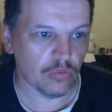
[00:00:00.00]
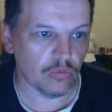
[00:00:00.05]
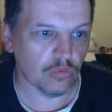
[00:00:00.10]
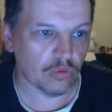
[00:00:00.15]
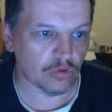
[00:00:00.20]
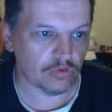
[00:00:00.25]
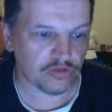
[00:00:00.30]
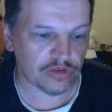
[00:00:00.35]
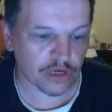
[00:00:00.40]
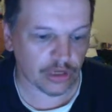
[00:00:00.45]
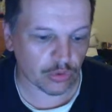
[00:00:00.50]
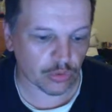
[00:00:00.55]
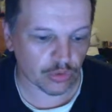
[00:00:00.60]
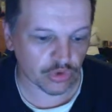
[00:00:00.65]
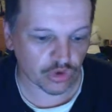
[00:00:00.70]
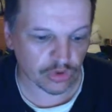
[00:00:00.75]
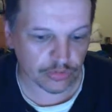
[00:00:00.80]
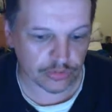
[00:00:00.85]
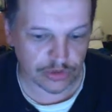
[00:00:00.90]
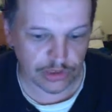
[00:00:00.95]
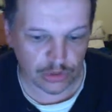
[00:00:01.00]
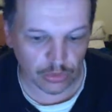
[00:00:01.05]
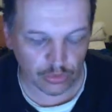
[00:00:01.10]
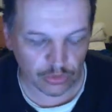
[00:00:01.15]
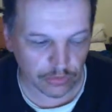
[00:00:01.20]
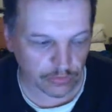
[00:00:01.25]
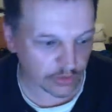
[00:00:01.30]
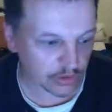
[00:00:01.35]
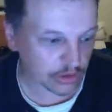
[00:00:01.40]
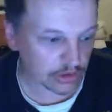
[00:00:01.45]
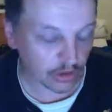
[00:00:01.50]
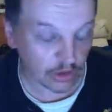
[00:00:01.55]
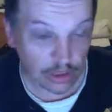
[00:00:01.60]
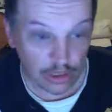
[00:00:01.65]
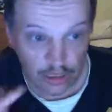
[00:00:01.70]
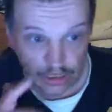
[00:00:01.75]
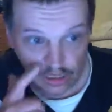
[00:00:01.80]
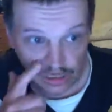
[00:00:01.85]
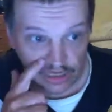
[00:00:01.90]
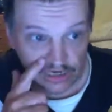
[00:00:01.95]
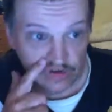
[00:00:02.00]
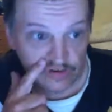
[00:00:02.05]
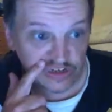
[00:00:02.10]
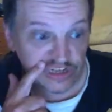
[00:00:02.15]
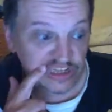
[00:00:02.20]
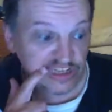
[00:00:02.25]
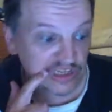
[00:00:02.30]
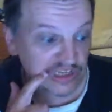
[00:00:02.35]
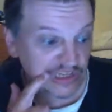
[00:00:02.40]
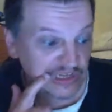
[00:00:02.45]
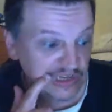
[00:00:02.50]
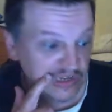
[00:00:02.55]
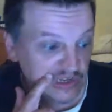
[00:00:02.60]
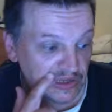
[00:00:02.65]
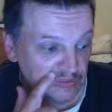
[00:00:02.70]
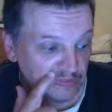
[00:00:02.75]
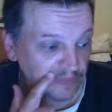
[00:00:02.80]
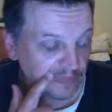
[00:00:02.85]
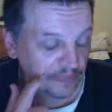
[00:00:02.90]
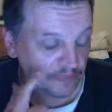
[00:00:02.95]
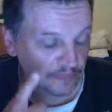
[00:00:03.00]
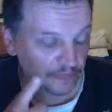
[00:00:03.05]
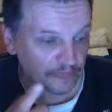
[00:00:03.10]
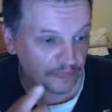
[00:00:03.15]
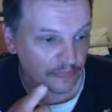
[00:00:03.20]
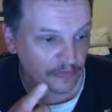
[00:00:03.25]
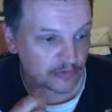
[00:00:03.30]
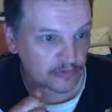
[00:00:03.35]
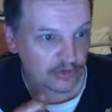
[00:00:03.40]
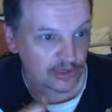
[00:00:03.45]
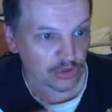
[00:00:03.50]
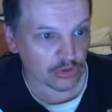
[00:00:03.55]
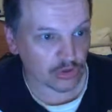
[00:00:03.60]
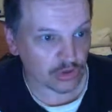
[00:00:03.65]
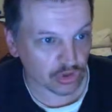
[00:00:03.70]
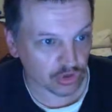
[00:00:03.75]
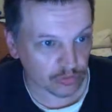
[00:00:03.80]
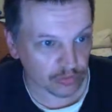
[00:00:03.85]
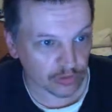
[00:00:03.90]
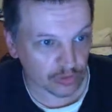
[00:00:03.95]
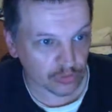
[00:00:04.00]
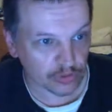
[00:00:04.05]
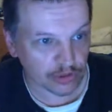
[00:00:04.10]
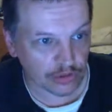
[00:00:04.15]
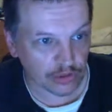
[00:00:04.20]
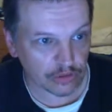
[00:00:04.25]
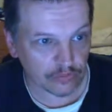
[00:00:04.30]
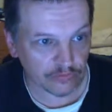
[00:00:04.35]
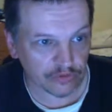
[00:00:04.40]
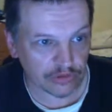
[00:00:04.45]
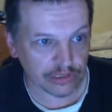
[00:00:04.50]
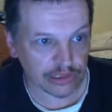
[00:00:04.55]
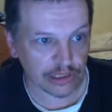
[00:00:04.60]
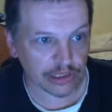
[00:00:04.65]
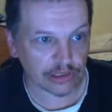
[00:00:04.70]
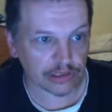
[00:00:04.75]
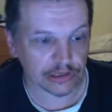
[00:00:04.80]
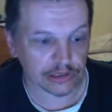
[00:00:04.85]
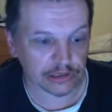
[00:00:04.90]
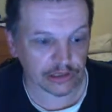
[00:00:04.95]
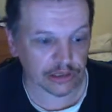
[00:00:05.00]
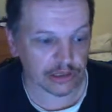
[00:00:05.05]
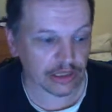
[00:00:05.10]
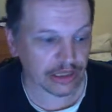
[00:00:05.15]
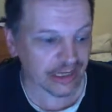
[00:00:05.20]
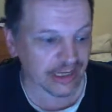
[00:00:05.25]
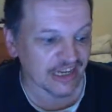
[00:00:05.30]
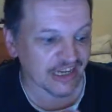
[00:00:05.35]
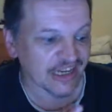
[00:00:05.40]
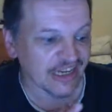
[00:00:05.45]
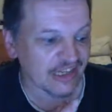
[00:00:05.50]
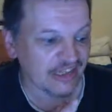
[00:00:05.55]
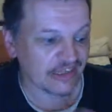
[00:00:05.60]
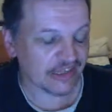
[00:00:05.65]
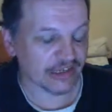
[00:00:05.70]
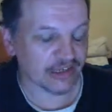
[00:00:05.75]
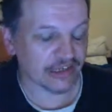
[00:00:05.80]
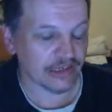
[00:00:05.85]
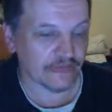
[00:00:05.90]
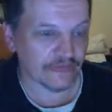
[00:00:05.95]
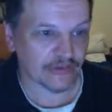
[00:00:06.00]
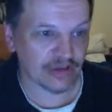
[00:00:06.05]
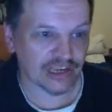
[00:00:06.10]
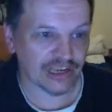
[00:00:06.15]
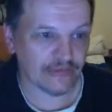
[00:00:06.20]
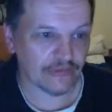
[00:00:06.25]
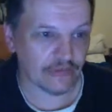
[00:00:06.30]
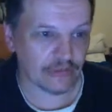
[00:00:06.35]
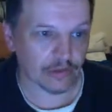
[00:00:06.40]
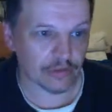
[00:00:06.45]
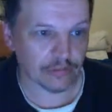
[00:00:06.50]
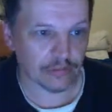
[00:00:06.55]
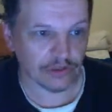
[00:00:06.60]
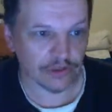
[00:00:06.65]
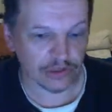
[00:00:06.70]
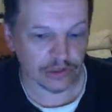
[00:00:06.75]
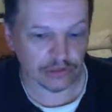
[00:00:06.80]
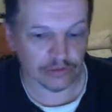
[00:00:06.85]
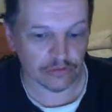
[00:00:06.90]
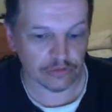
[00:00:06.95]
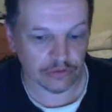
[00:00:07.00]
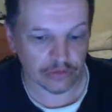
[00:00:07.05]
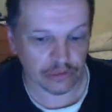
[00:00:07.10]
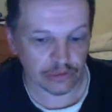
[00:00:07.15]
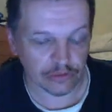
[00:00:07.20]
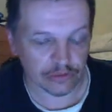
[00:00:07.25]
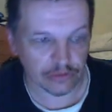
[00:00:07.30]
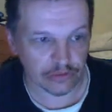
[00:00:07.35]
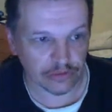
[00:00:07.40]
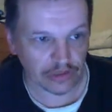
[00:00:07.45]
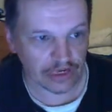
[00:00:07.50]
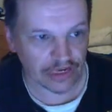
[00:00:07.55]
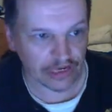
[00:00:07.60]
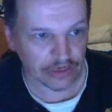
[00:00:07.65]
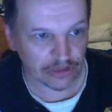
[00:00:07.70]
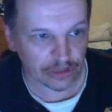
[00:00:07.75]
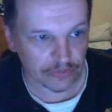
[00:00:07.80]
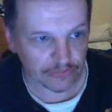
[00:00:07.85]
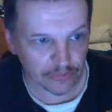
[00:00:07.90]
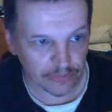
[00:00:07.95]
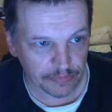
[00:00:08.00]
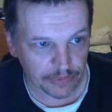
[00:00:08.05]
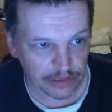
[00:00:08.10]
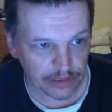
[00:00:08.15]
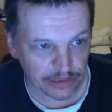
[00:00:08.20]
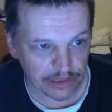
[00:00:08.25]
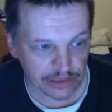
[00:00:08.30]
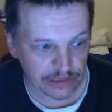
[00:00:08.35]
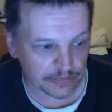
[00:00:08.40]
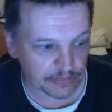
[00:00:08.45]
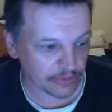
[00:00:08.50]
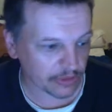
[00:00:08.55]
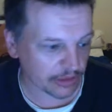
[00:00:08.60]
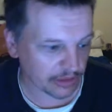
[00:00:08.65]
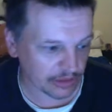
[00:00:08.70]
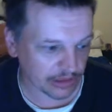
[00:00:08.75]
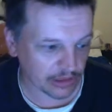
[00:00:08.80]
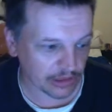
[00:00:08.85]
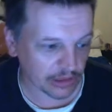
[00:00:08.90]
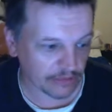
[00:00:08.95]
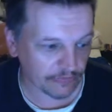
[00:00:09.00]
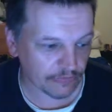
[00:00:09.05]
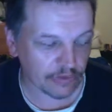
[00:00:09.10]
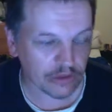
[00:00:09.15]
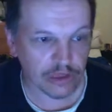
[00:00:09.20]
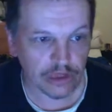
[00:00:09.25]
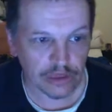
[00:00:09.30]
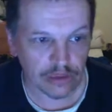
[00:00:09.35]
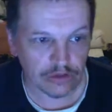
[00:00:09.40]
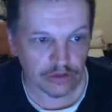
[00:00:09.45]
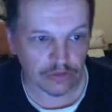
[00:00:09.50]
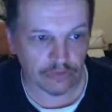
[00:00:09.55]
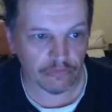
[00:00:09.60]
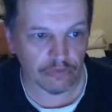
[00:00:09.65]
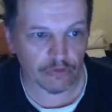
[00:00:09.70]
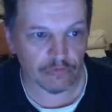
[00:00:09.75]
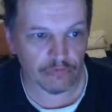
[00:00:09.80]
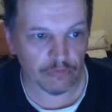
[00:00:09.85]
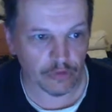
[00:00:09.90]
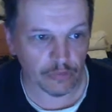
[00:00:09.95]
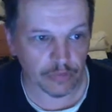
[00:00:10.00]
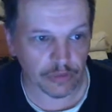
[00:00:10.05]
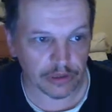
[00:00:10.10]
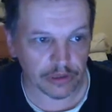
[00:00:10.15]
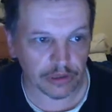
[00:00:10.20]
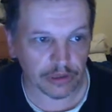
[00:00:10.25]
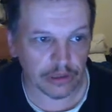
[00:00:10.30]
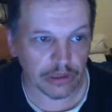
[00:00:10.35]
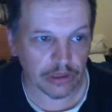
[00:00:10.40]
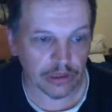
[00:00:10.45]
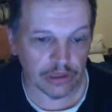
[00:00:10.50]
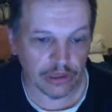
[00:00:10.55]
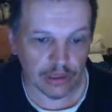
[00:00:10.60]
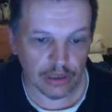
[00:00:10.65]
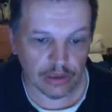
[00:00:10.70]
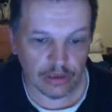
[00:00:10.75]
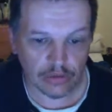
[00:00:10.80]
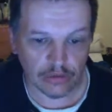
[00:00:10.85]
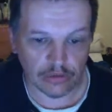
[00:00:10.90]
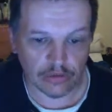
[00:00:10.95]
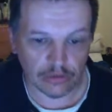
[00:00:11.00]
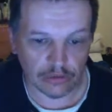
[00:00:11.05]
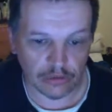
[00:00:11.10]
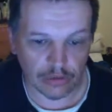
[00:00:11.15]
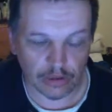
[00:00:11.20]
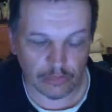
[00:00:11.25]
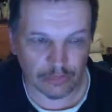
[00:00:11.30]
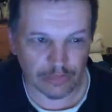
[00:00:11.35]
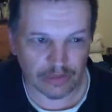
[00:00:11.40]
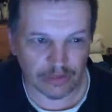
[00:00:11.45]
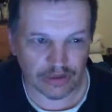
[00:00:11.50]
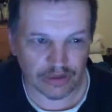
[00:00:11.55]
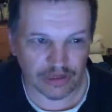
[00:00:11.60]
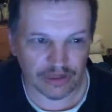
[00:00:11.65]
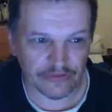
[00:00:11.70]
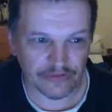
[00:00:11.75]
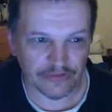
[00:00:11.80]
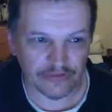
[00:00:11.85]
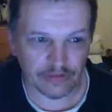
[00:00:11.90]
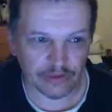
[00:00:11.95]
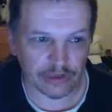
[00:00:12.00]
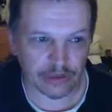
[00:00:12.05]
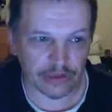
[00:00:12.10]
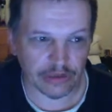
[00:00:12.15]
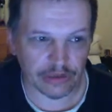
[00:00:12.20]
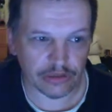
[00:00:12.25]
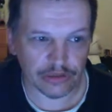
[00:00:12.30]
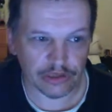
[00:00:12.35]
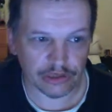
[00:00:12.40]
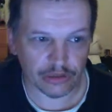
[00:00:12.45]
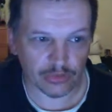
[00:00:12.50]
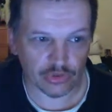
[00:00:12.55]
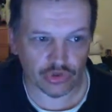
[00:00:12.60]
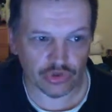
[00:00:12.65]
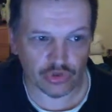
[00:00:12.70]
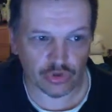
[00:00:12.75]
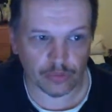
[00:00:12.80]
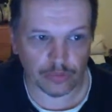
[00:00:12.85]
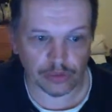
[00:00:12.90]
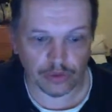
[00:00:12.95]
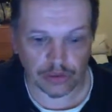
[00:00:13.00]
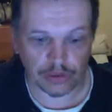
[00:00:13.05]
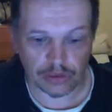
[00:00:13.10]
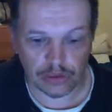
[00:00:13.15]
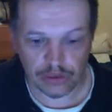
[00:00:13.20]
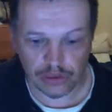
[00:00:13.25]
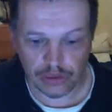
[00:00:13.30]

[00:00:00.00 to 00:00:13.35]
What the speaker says: what tackle shop sold them, because even at the tackle shop I went over at Sutton today, didn't even have them. So like, you know, they had other pellets, but they didn't have the red robin. I believe the tackle shop at